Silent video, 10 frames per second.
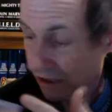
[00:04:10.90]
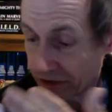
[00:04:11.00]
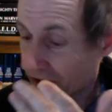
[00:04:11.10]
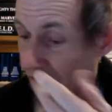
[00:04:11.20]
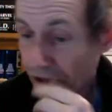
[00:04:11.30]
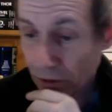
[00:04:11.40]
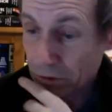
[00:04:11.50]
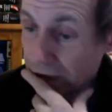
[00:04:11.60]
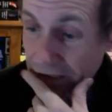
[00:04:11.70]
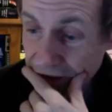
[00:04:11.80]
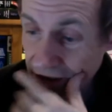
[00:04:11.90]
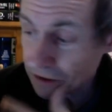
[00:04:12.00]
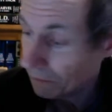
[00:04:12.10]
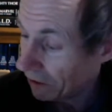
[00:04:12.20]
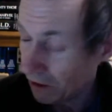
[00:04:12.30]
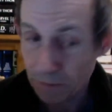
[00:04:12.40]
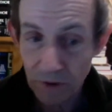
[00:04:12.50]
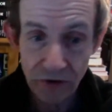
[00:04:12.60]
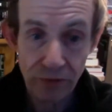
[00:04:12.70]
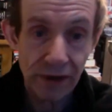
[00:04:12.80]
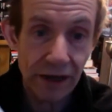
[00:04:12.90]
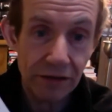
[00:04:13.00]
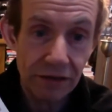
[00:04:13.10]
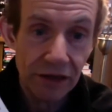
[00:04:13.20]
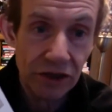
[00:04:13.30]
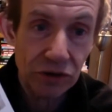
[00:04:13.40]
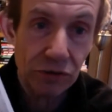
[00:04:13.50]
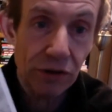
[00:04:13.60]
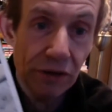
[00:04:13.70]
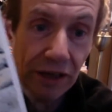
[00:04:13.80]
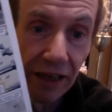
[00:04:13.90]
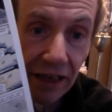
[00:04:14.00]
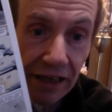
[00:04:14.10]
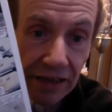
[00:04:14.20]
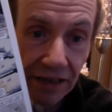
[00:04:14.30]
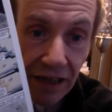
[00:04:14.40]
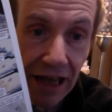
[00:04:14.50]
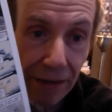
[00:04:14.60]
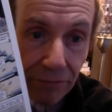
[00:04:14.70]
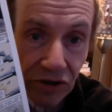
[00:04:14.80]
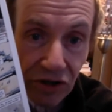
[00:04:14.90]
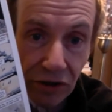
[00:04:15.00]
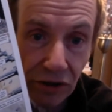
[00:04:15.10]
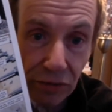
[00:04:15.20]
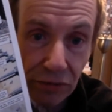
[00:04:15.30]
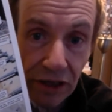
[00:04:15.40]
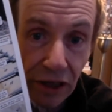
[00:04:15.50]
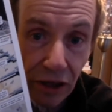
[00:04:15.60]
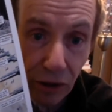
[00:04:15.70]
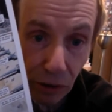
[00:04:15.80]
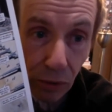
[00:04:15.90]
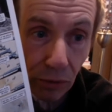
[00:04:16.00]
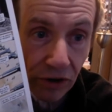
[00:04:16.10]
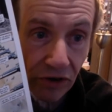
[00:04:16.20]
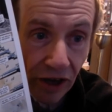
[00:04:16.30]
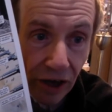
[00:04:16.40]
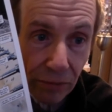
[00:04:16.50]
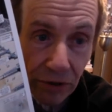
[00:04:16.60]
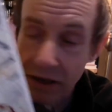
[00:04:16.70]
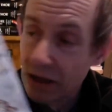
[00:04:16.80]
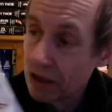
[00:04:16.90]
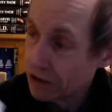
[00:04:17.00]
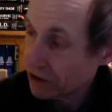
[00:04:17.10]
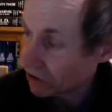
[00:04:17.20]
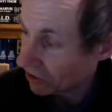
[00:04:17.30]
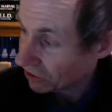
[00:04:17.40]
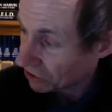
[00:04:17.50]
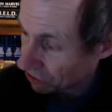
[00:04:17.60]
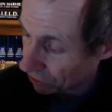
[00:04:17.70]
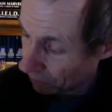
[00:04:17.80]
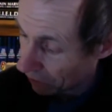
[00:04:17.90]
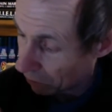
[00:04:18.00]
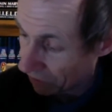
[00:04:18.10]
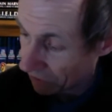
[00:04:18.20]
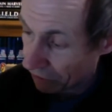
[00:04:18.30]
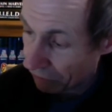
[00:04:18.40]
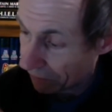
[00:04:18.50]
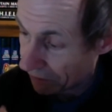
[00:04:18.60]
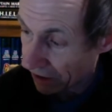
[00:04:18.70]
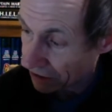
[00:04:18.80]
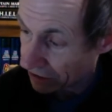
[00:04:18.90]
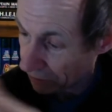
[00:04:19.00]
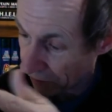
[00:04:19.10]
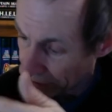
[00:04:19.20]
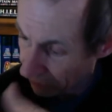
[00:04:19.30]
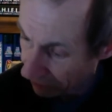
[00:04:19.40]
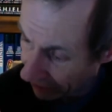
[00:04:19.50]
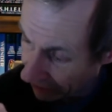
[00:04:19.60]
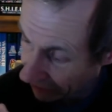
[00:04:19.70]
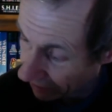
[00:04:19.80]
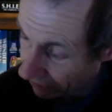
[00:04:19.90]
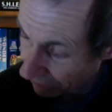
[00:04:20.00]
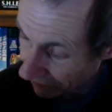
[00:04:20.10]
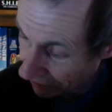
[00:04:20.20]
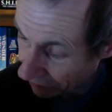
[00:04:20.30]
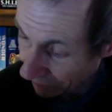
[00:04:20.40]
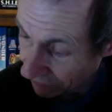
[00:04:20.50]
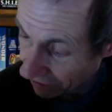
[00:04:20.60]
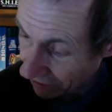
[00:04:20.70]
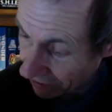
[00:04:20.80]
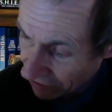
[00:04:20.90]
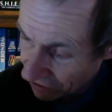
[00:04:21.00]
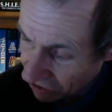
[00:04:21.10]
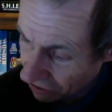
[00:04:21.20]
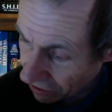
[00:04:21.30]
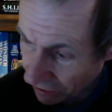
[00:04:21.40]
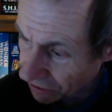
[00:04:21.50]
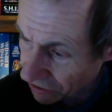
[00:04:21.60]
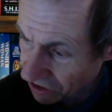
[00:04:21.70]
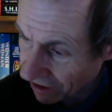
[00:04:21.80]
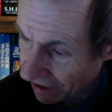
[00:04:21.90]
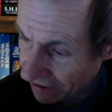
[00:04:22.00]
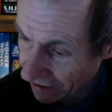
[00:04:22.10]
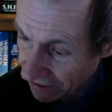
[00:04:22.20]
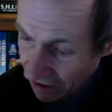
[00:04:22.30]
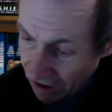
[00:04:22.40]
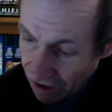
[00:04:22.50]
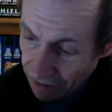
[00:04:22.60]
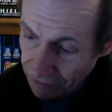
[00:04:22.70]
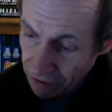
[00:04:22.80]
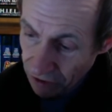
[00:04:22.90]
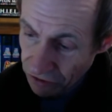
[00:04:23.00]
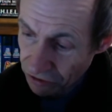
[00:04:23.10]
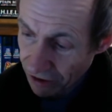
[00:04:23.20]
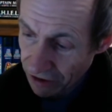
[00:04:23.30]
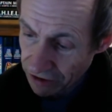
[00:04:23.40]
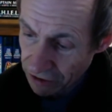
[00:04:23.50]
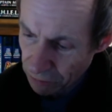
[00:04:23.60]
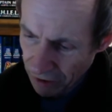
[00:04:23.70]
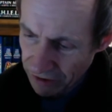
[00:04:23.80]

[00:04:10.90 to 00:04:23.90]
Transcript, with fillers: The artwork is just superb throughout. It truly is absolutely glorious artwork. Just super quality reproduction as well. Really, really, you have to, you know, you can study this. I love the construction as well.